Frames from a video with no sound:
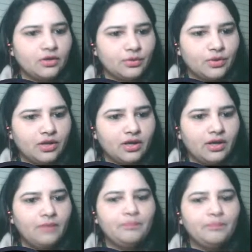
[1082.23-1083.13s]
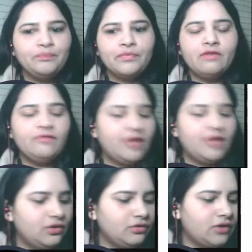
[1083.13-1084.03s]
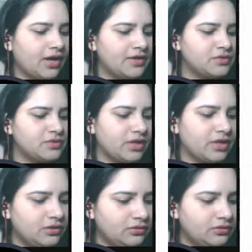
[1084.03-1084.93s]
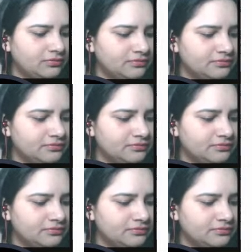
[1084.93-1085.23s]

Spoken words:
Okay, very good, guys, very good.